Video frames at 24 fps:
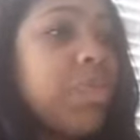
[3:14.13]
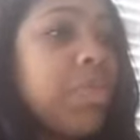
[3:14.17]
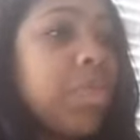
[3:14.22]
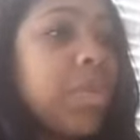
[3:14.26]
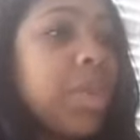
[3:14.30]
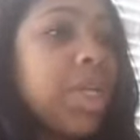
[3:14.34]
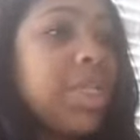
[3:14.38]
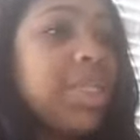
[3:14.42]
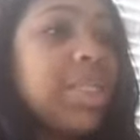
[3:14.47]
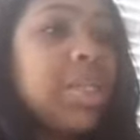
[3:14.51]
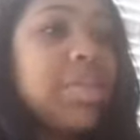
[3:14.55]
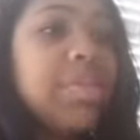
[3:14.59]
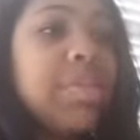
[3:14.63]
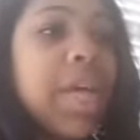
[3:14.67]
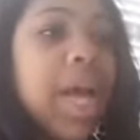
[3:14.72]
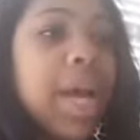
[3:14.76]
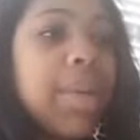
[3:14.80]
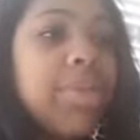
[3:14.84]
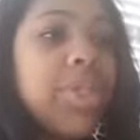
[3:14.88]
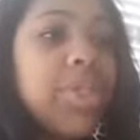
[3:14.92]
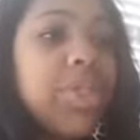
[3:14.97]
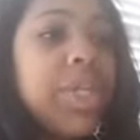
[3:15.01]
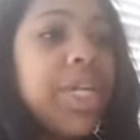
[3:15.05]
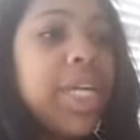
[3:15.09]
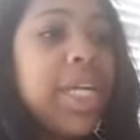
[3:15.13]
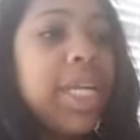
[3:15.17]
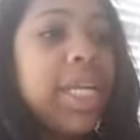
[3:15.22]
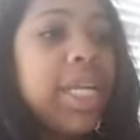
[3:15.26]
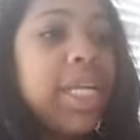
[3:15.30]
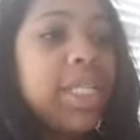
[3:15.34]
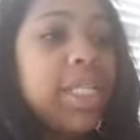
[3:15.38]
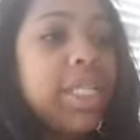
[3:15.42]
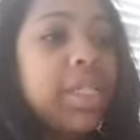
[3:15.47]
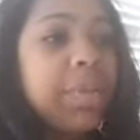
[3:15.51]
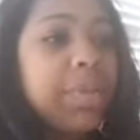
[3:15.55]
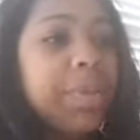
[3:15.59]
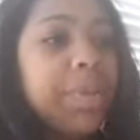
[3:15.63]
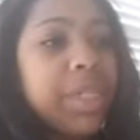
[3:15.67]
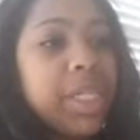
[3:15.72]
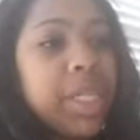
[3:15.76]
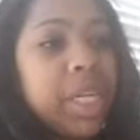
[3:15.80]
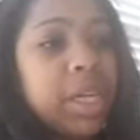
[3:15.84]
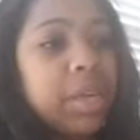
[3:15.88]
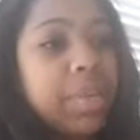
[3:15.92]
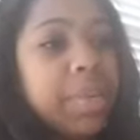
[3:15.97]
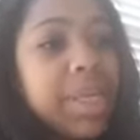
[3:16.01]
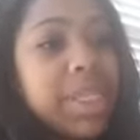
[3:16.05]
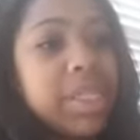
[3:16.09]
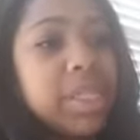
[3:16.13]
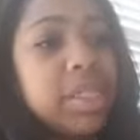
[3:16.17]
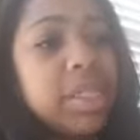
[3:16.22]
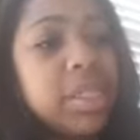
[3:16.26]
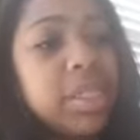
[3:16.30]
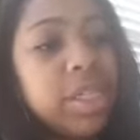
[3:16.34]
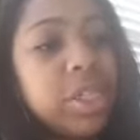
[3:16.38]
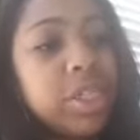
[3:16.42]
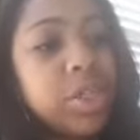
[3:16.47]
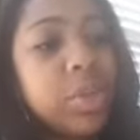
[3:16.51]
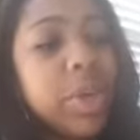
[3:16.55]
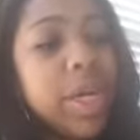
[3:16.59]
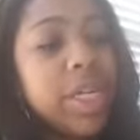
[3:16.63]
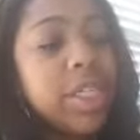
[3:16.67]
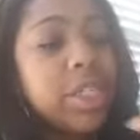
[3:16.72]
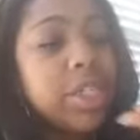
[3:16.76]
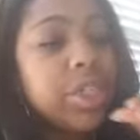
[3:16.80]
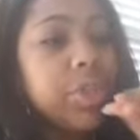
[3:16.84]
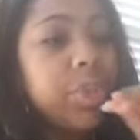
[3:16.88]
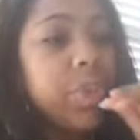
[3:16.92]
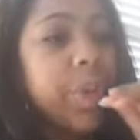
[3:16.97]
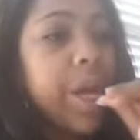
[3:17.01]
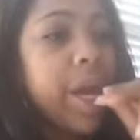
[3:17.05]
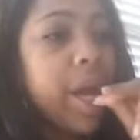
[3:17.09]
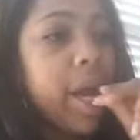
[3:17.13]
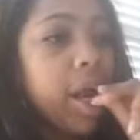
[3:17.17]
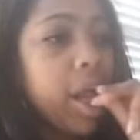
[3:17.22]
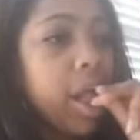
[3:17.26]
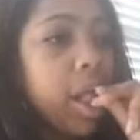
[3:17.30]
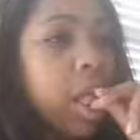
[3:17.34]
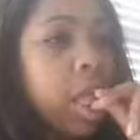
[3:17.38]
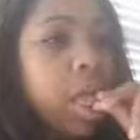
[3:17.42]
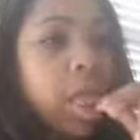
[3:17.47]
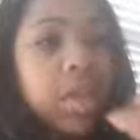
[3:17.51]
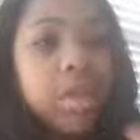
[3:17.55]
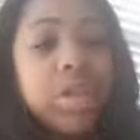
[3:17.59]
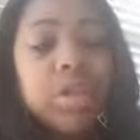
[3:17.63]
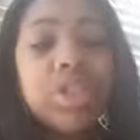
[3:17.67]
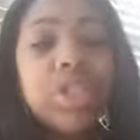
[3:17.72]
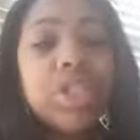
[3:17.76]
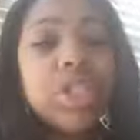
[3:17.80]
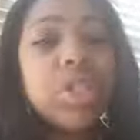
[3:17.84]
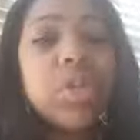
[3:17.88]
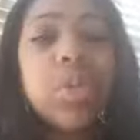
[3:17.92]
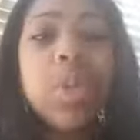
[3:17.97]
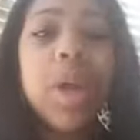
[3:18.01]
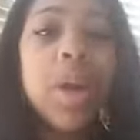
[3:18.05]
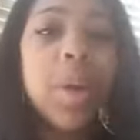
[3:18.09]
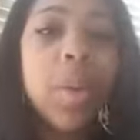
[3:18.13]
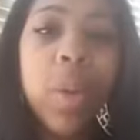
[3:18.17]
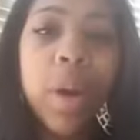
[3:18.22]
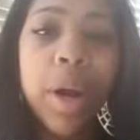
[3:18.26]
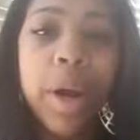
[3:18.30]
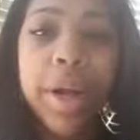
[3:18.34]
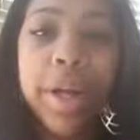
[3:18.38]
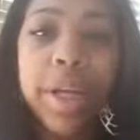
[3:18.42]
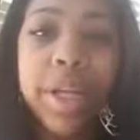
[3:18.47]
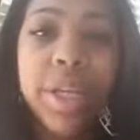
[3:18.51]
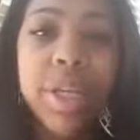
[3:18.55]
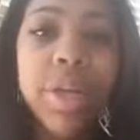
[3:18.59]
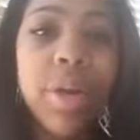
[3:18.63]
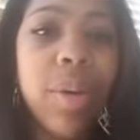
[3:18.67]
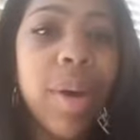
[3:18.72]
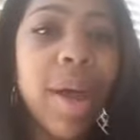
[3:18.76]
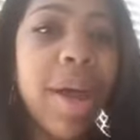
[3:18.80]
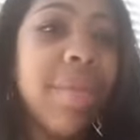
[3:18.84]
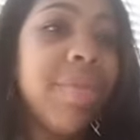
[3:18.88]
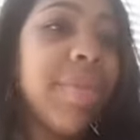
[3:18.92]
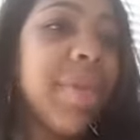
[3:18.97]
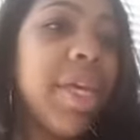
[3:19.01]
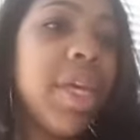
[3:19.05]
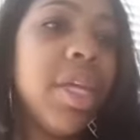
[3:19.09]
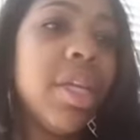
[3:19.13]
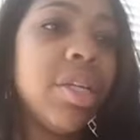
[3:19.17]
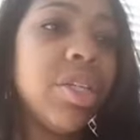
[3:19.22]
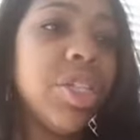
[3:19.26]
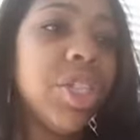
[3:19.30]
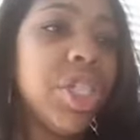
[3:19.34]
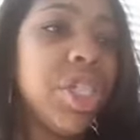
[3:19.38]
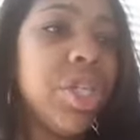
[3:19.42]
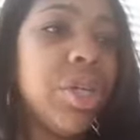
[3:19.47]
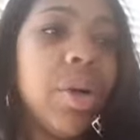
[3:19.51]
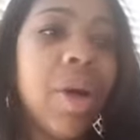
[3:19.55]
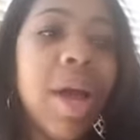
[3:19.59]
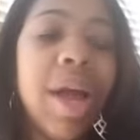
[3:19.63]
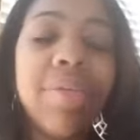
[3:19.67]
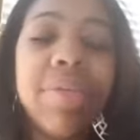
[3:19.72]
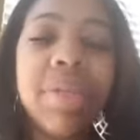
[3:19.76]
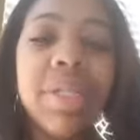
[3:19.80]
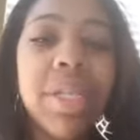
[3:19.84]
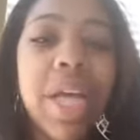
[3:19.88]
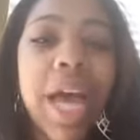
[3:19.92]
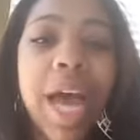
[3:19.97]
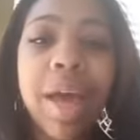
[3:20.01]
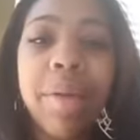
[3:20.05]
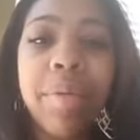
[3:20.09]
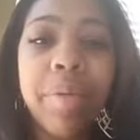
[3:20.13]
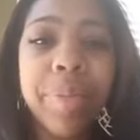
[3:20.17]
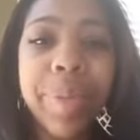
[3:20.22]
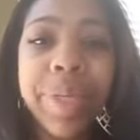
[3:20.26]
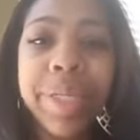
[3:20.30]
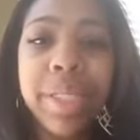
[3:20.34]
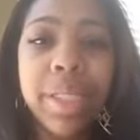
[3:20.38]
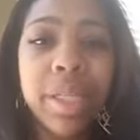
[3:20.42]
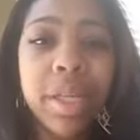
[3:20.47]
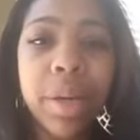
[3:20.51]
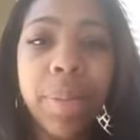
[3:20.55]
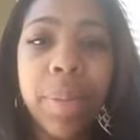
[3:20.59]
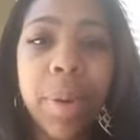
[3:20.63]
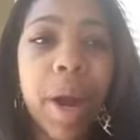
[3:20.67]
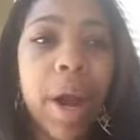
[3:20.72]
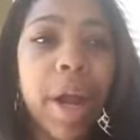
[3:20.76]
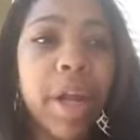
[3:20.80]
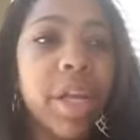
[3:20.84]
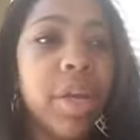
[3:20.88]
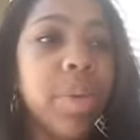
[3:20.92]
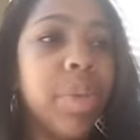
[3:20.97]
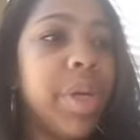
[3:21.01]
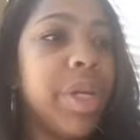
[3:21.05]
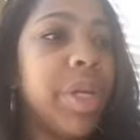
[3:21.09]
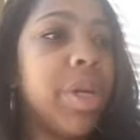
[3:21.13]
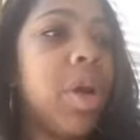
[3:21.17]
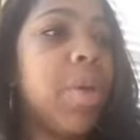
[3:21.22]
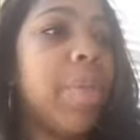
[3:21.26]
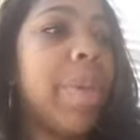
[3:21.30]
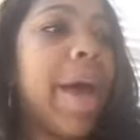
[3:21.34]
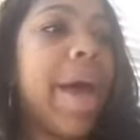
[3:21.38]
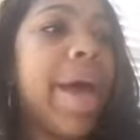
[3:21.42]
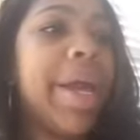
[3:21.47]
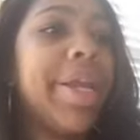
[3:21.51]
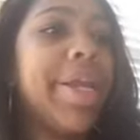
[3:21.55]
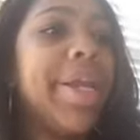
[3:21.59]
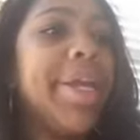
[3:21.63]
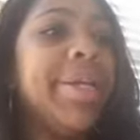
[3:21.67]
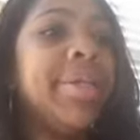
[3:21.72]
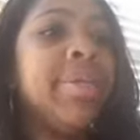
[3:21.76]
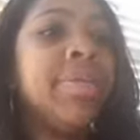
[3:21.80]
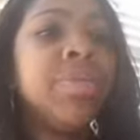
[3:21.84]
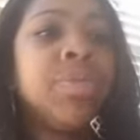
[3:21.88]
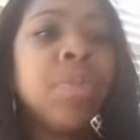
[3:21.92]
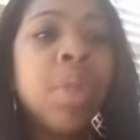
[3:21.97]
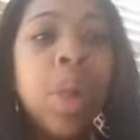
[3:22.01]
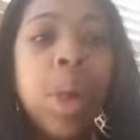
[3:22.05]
sometimes you get into predicaments and situations where you just want to work. You don't have the energy. You don't have the time to be sitting up arguing with nobody.